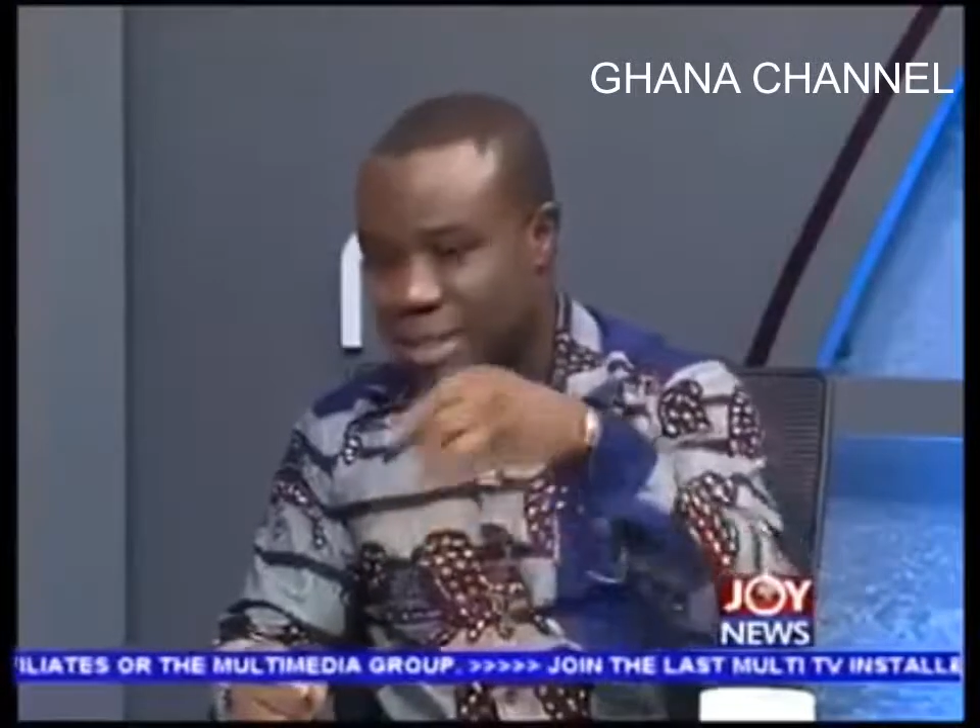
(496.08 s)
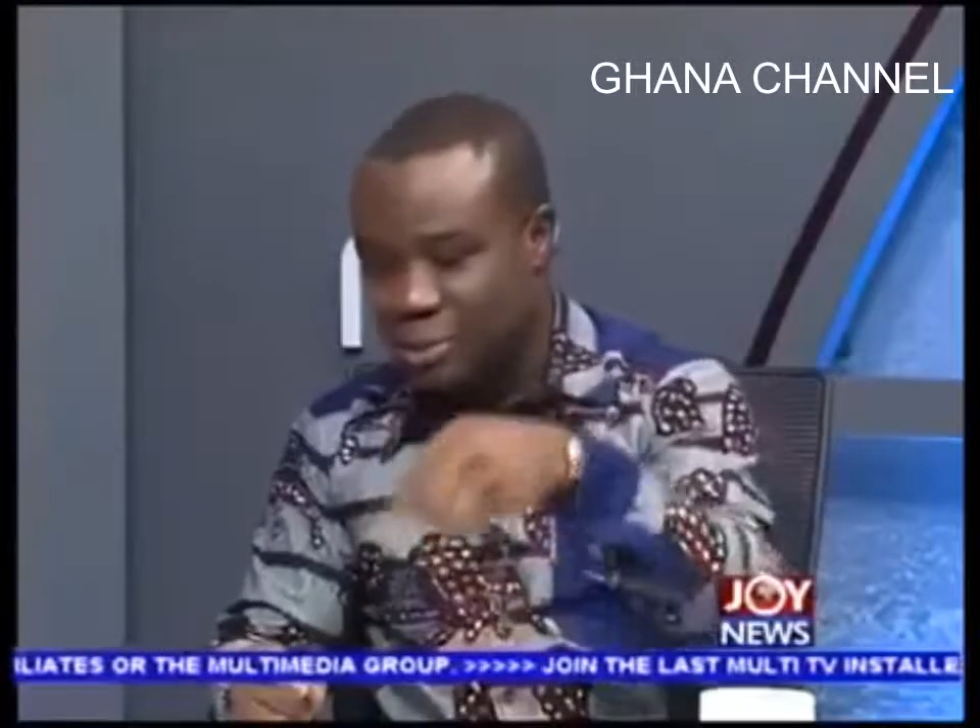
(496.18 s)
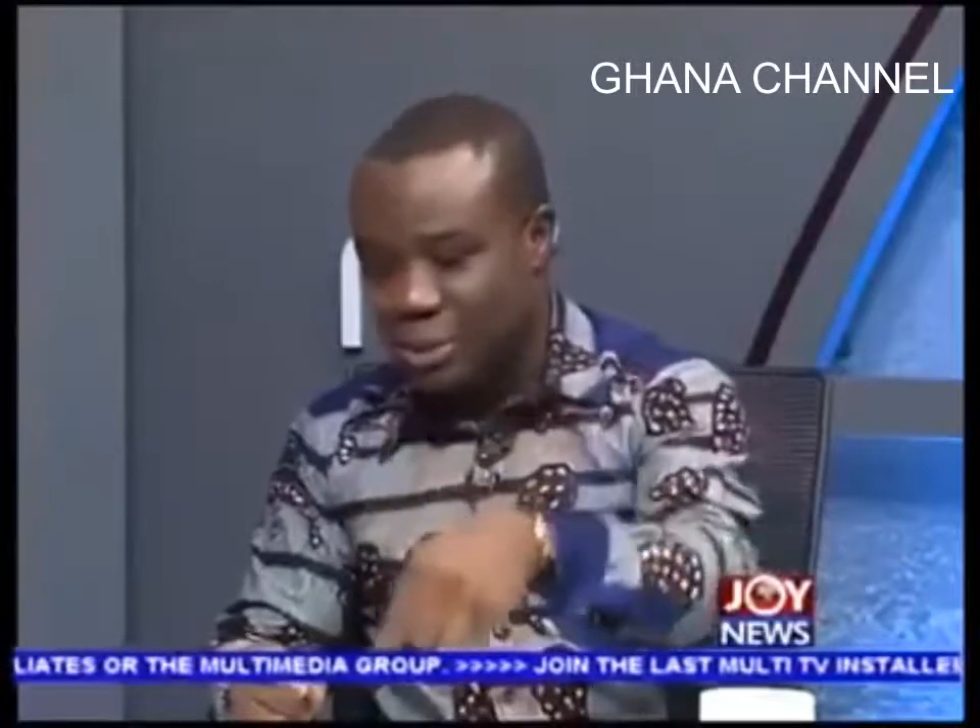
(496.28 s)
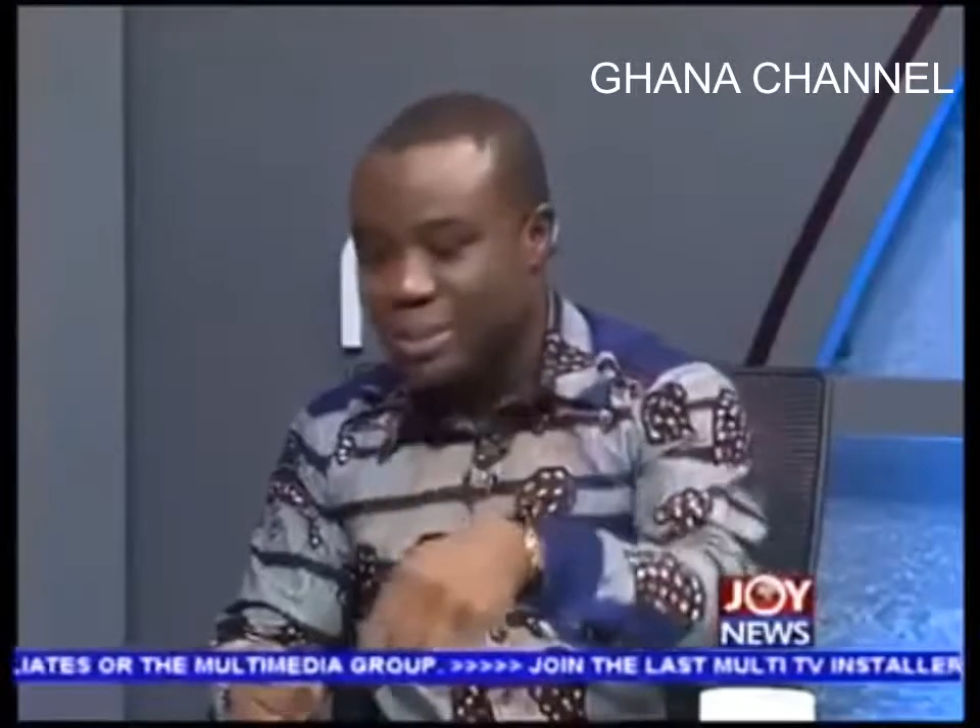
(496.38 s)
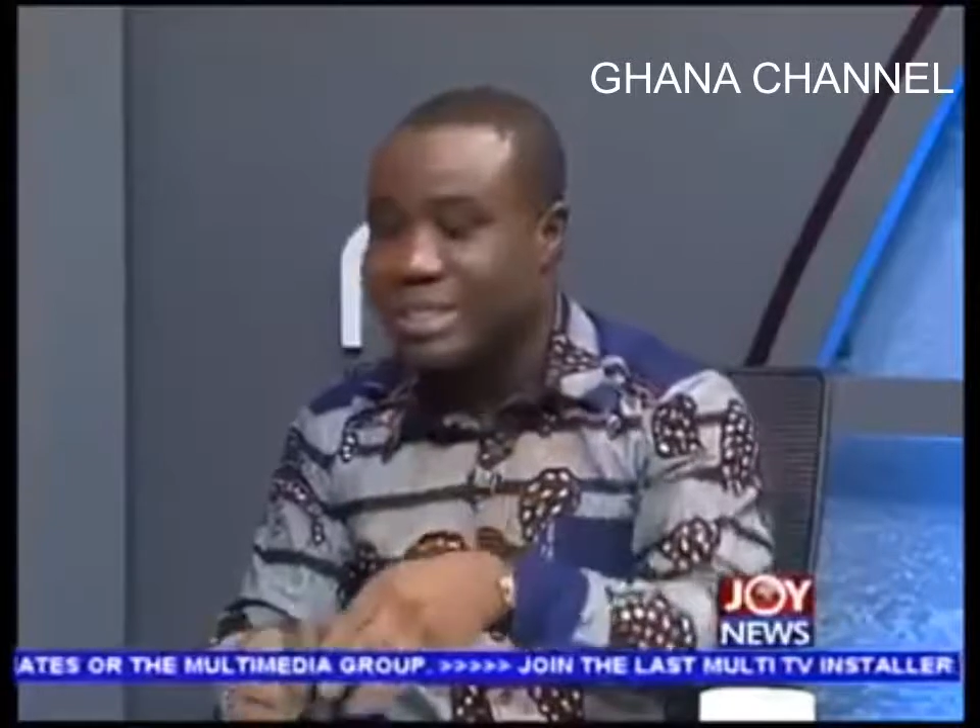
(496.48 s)

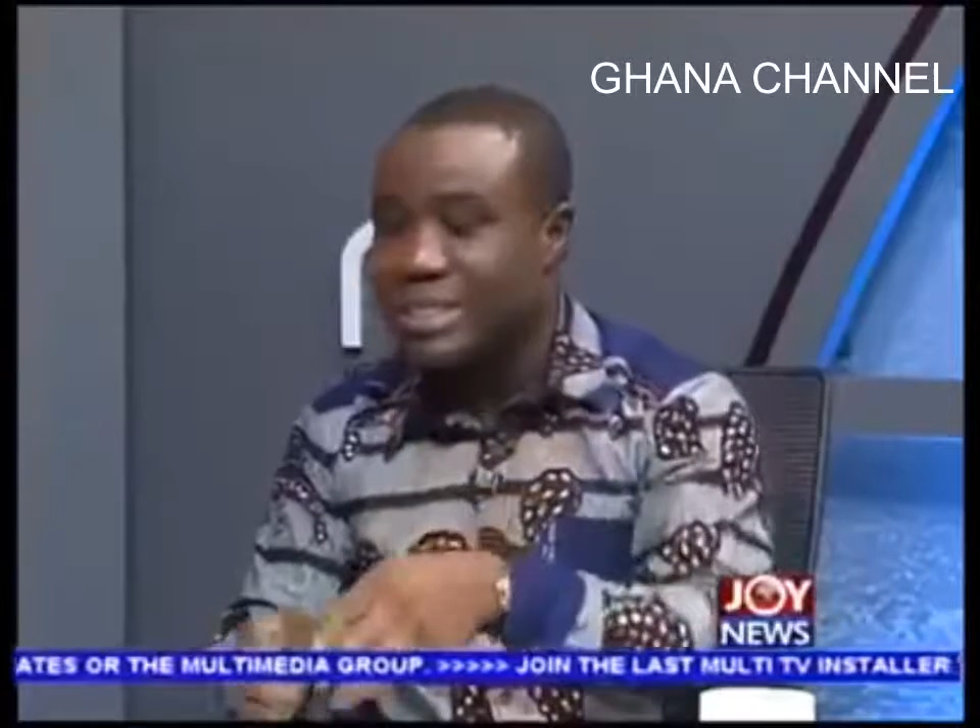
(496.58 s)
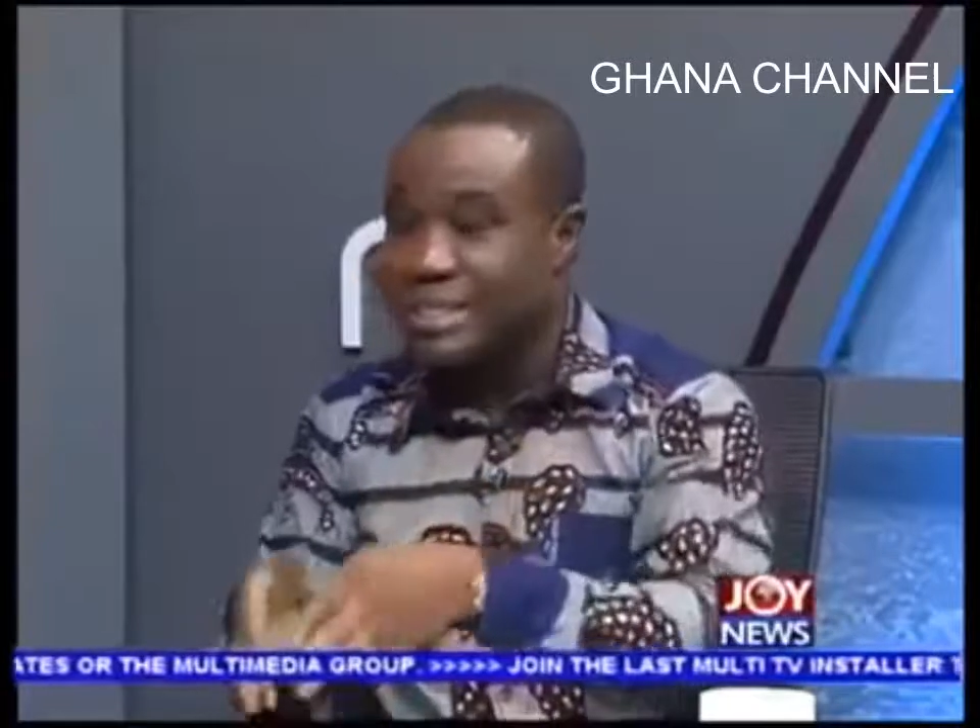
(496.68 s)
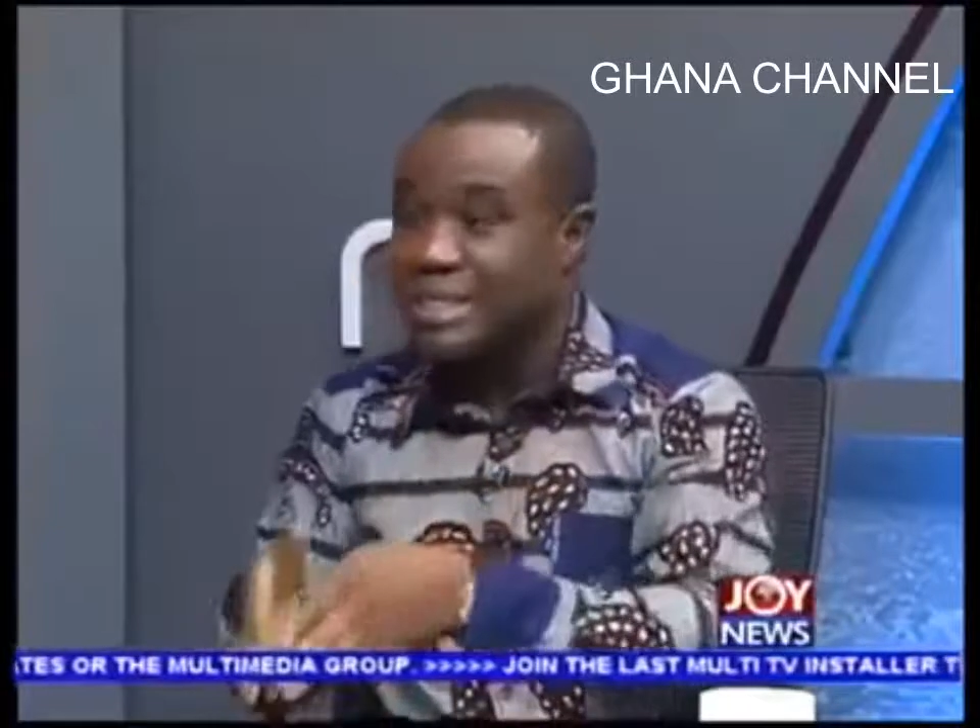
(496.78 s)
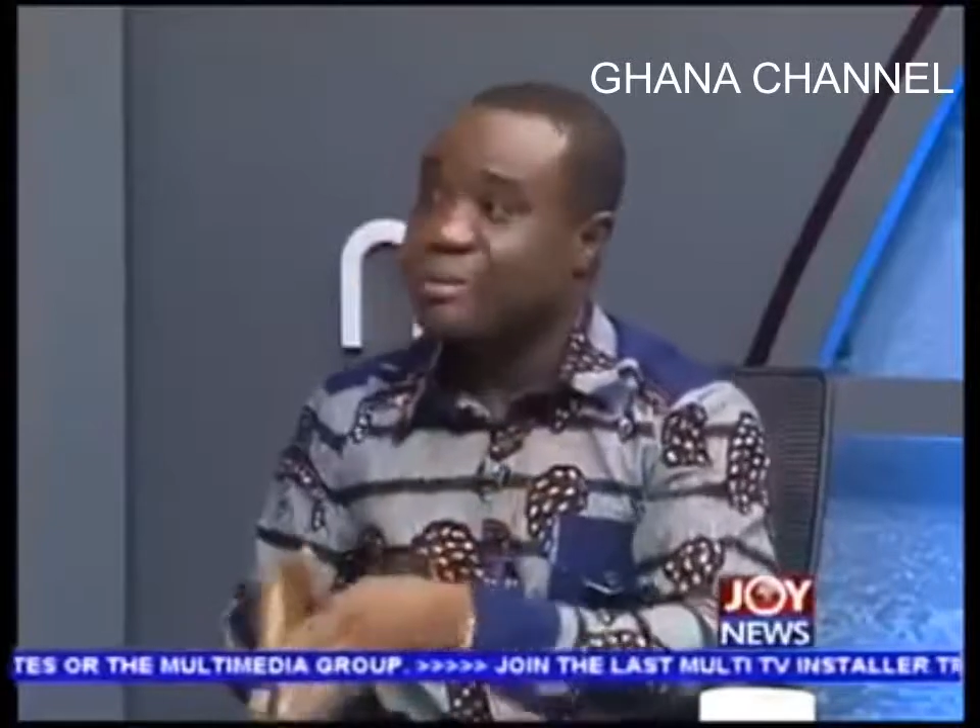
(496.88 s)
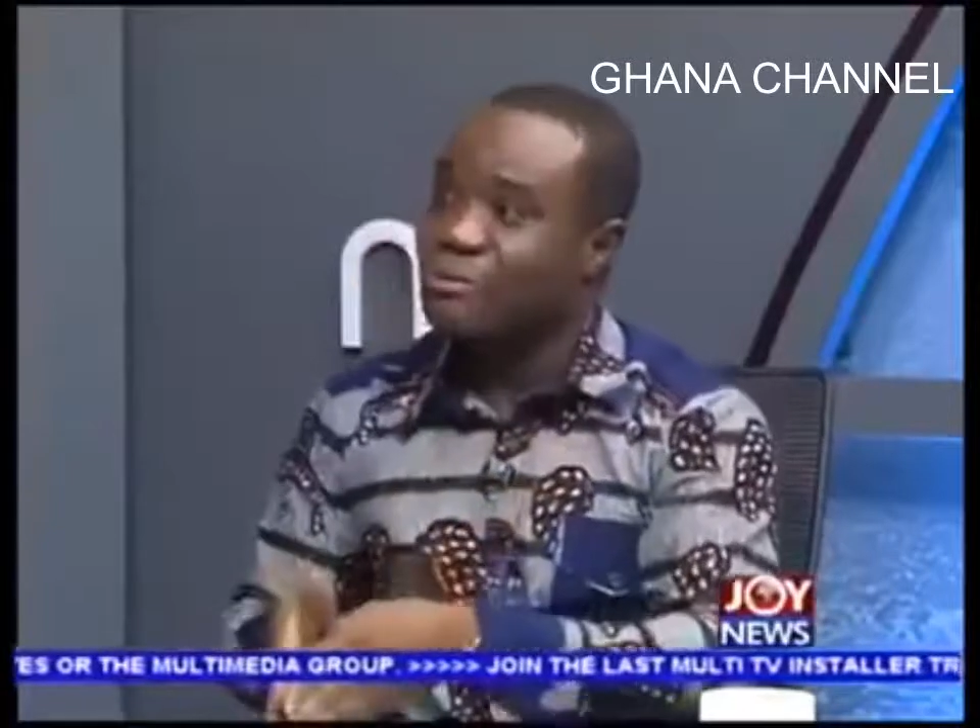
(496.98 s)

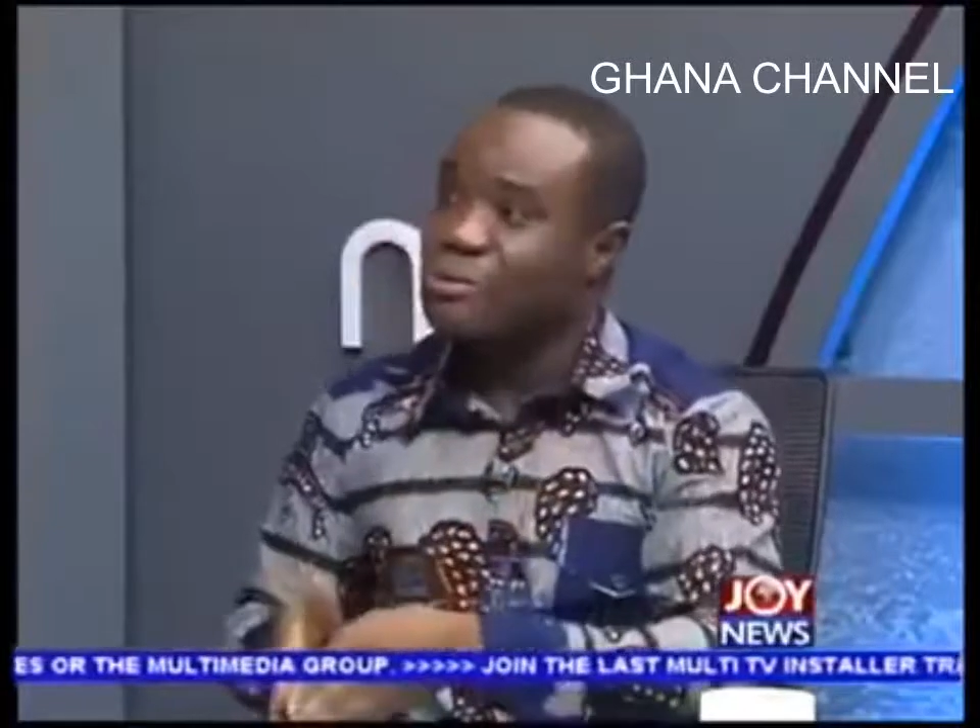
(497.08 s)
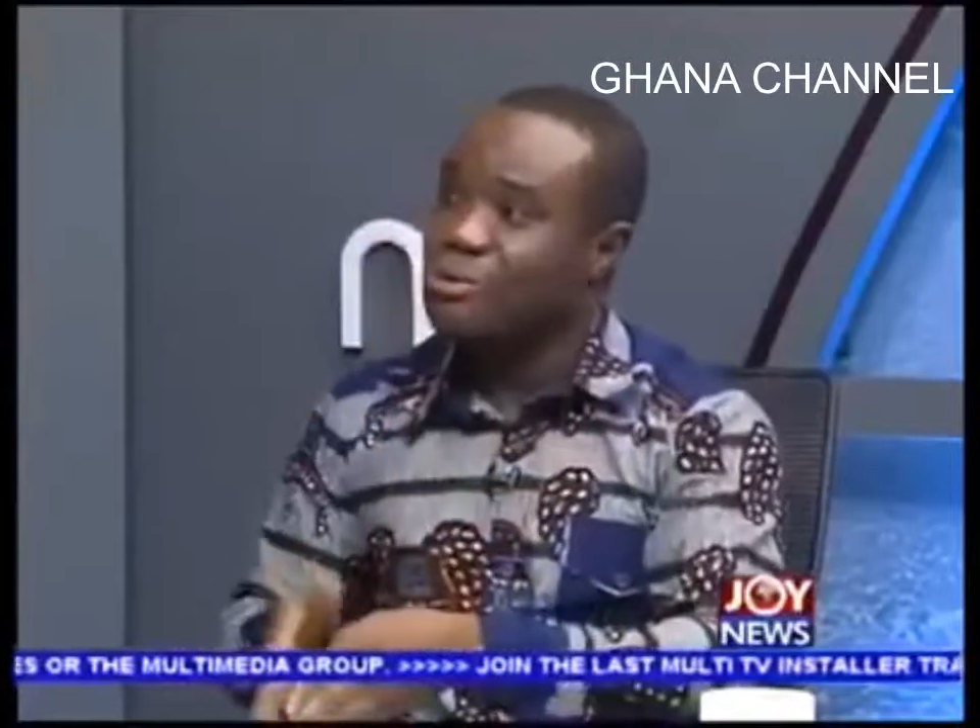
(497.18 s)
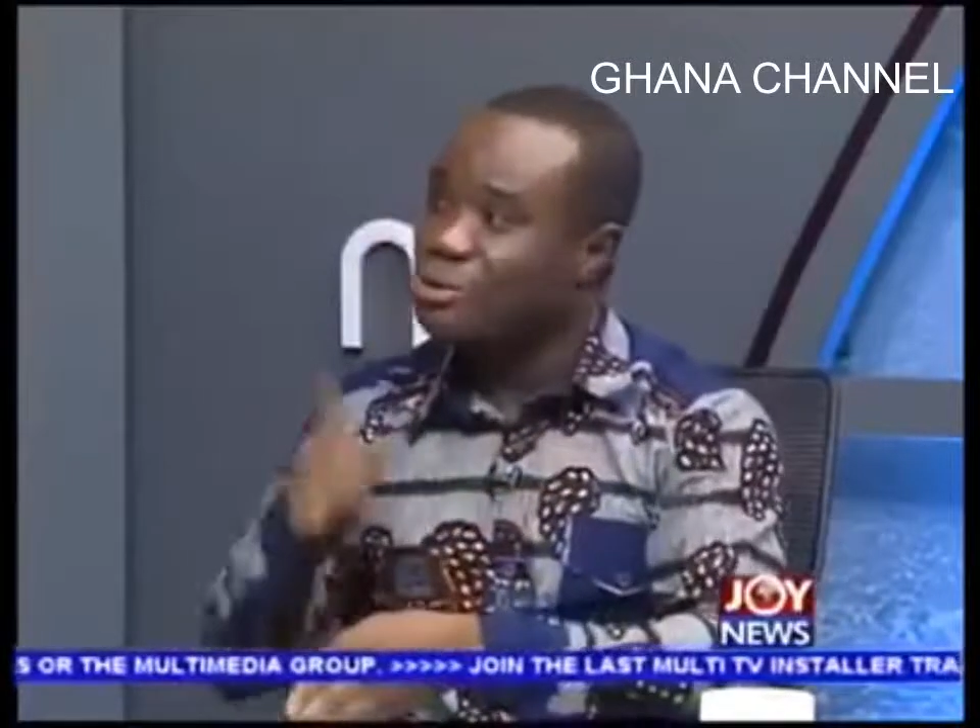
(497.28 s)
2018, as of June,